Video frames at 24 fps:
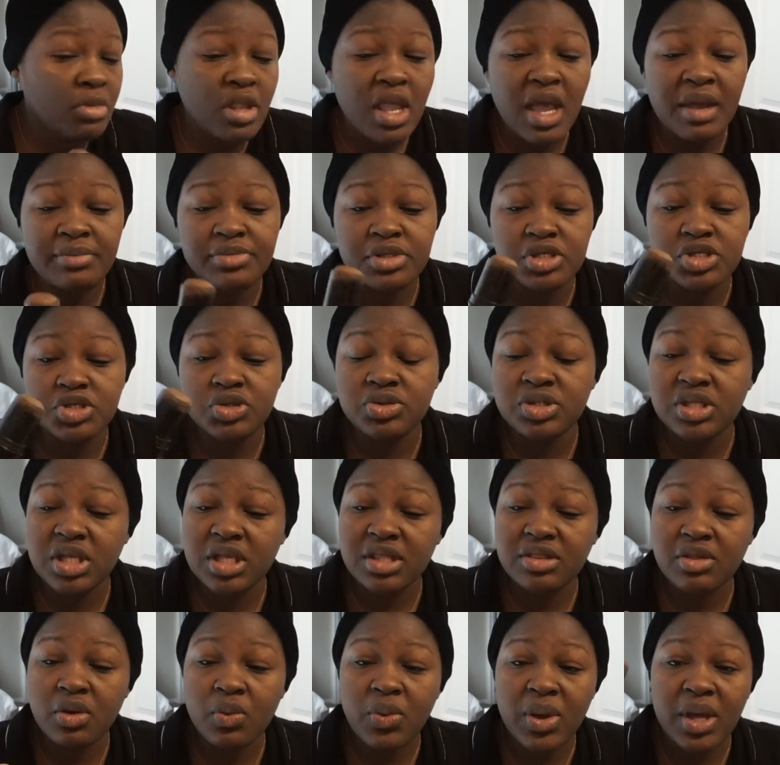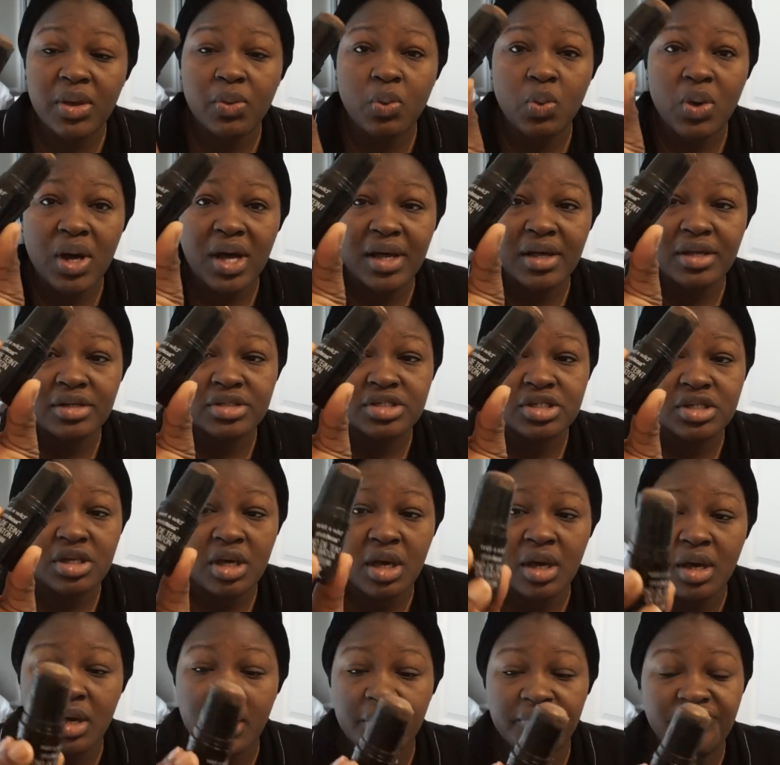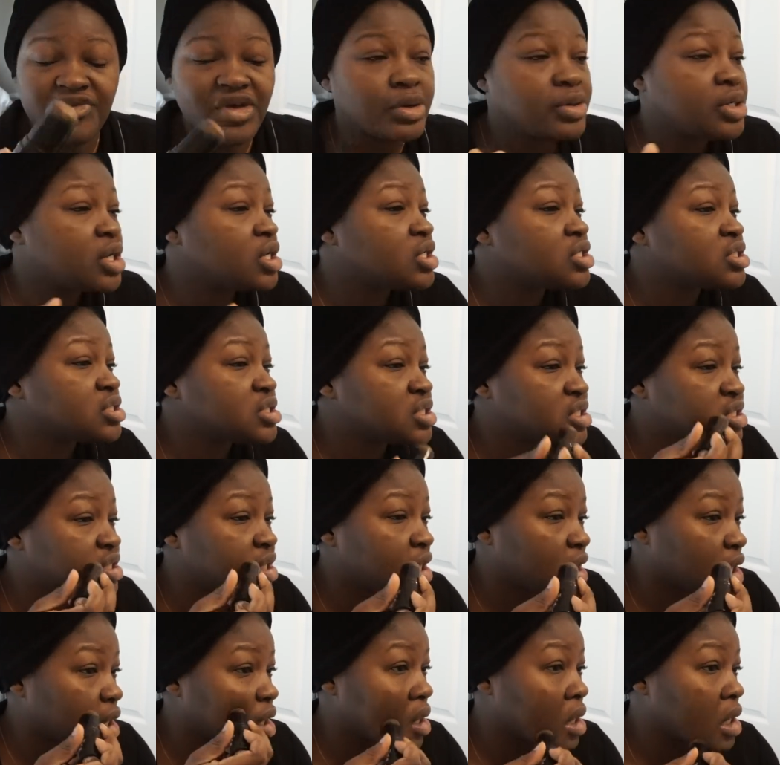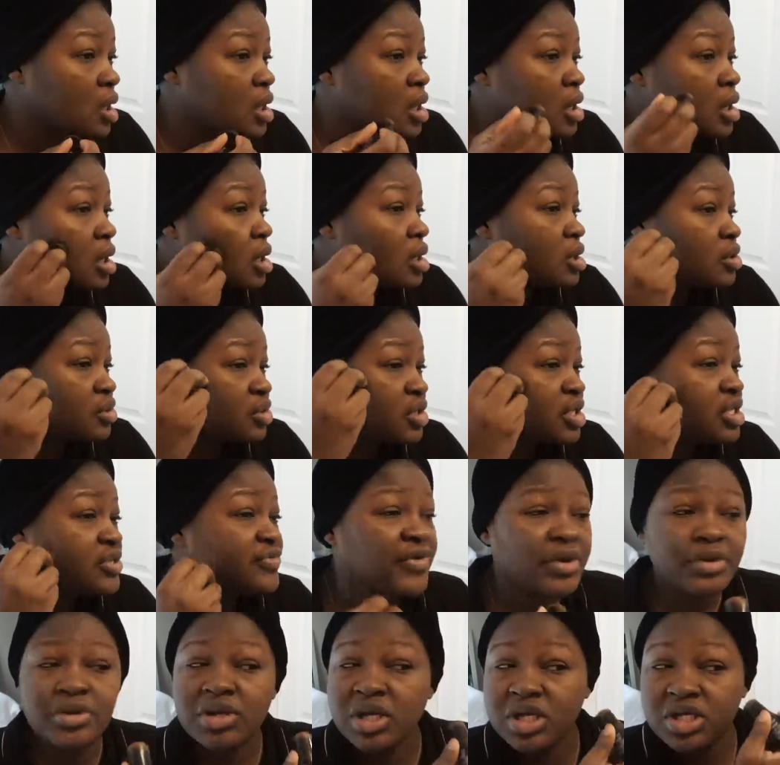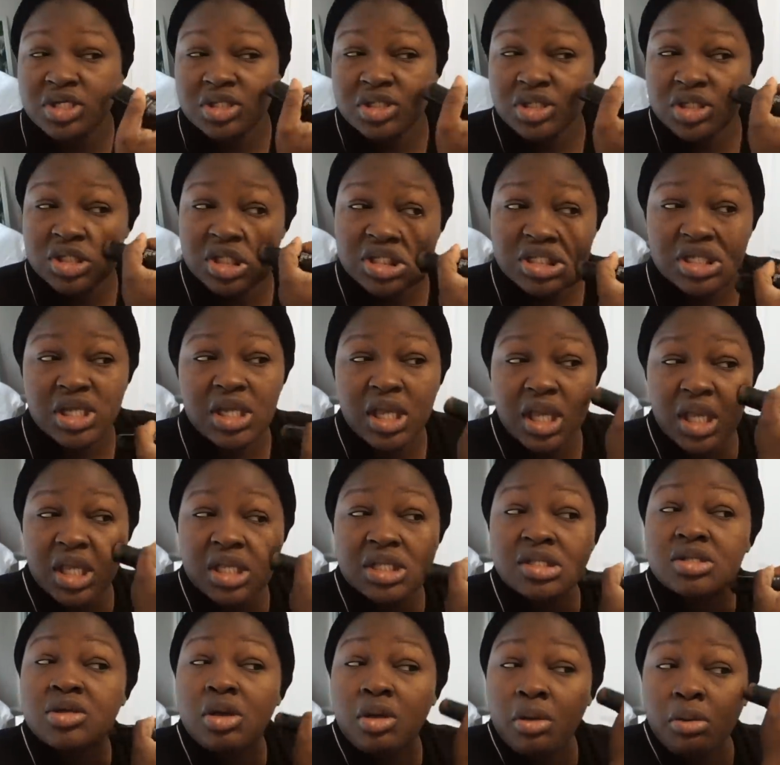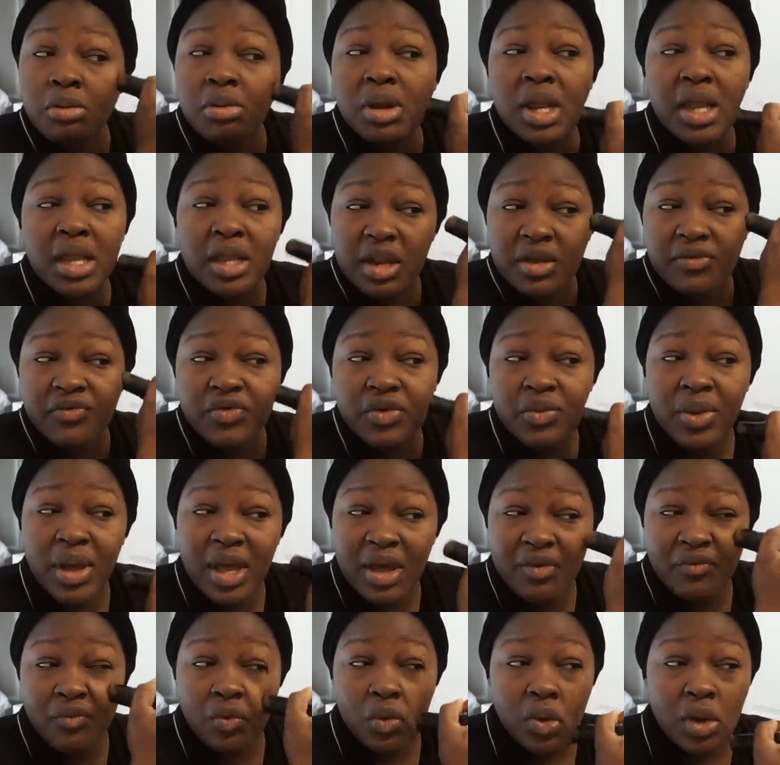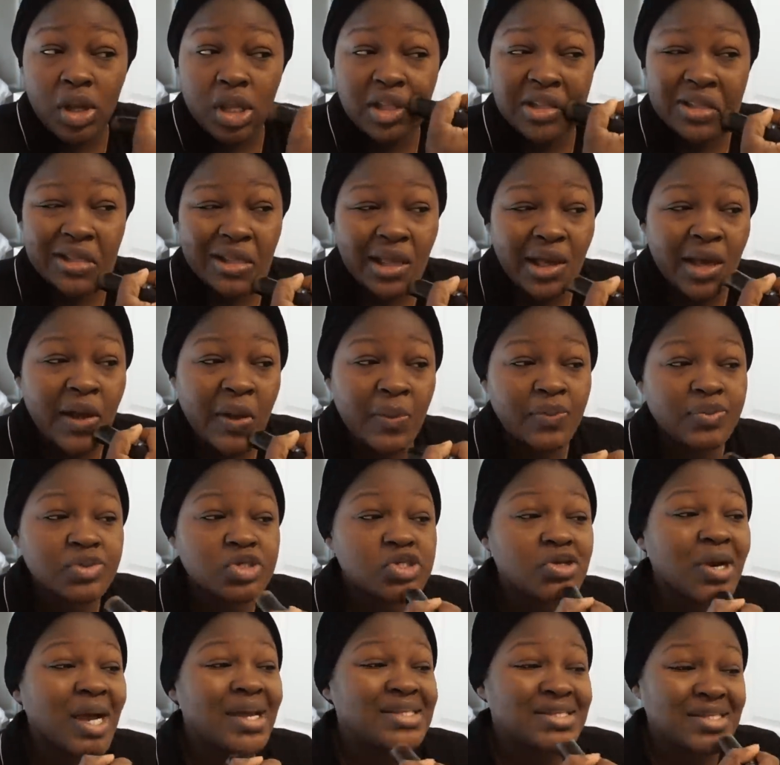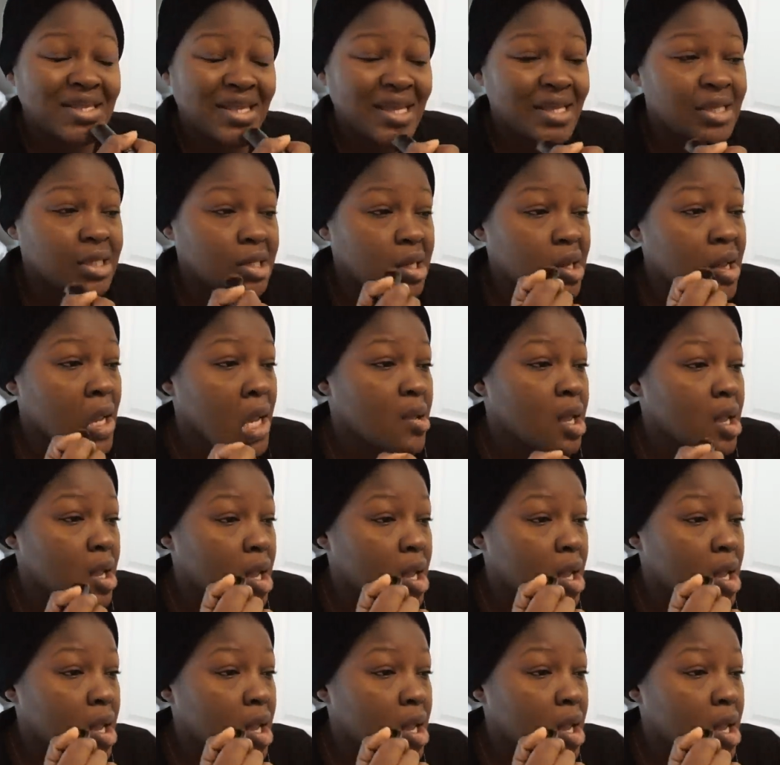I'm just using the Wet n Wild foundation stick. This foundation stick is great if you have oily, dry skin.